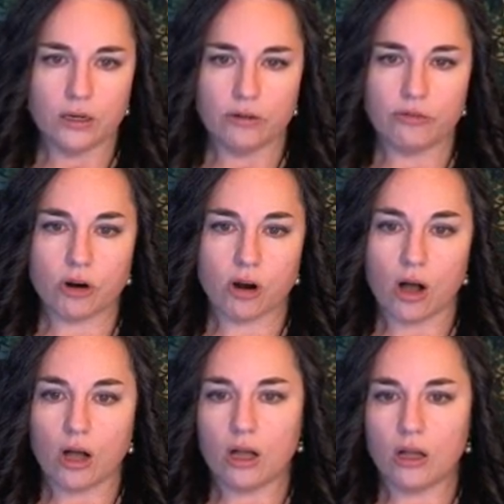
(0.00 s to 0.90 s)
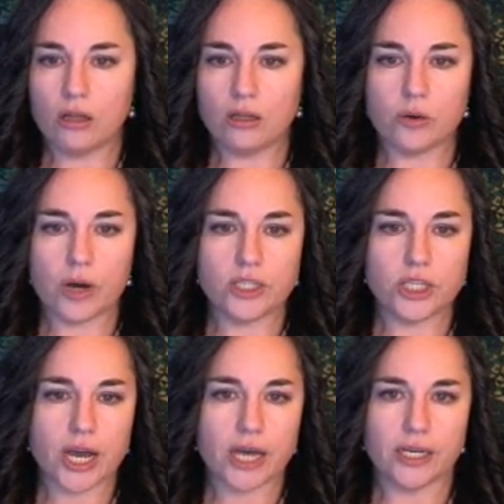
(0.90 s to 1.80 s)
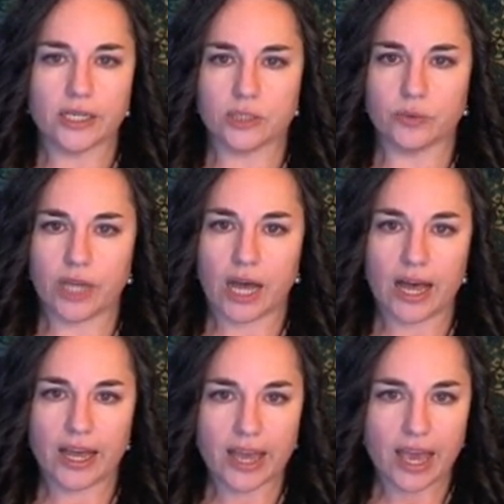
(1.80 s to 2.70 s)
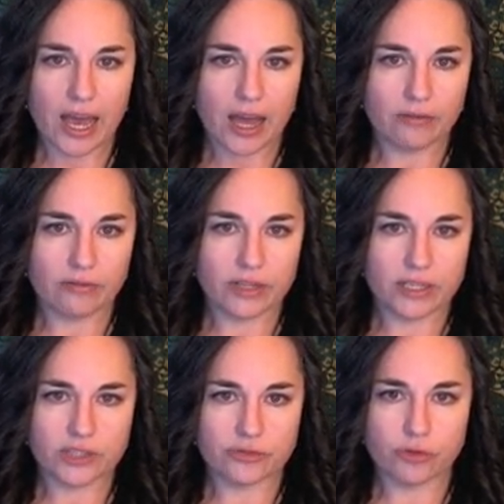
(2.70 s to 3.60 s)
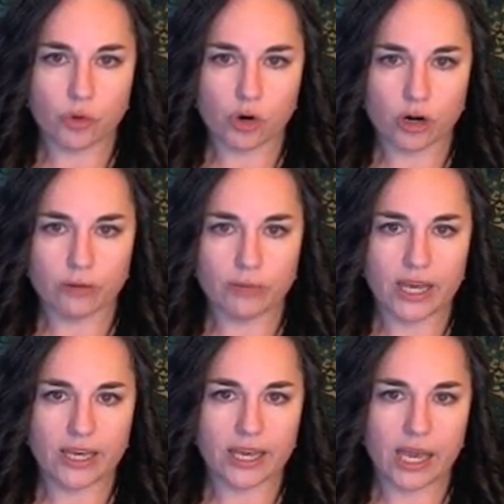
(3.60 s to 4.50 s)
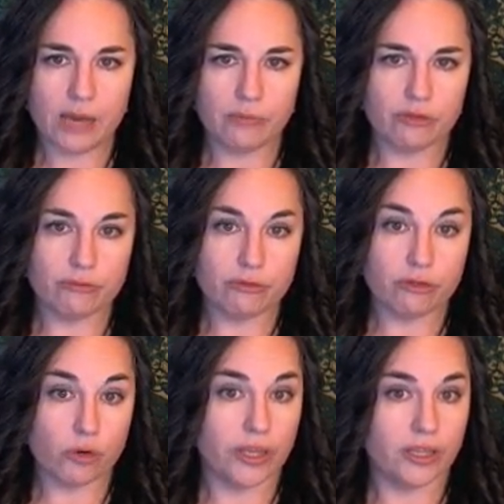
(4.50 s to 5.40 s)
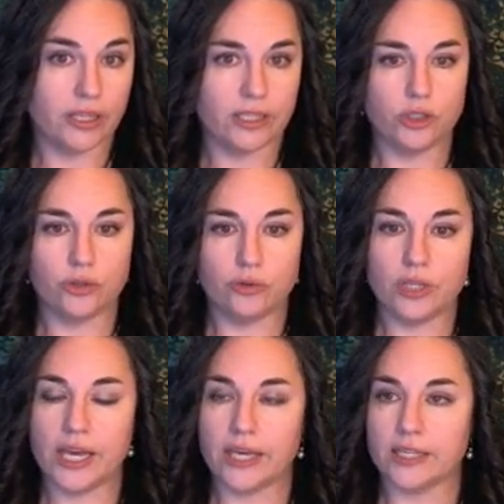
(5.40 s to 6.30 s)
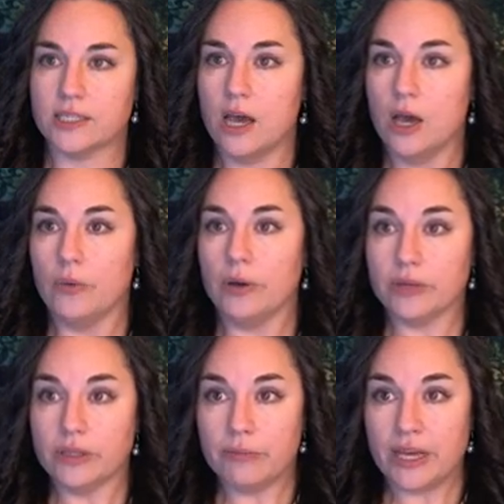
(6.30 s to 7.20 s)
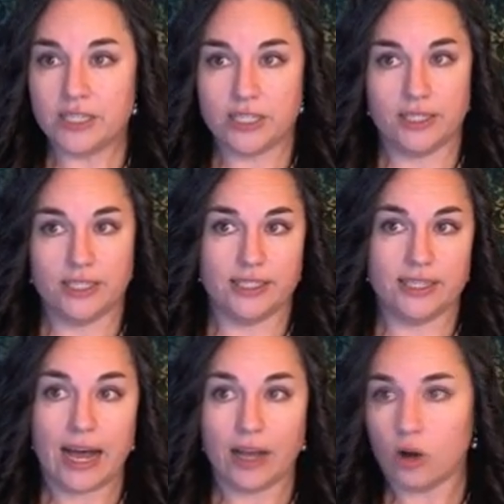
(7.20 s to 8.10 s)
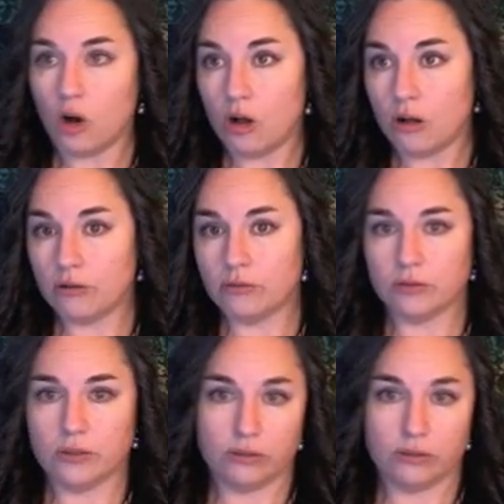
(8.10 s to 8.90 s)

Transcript: For all quadratics, when I have this form, it came from foiling two things. What I'm going to mention is not all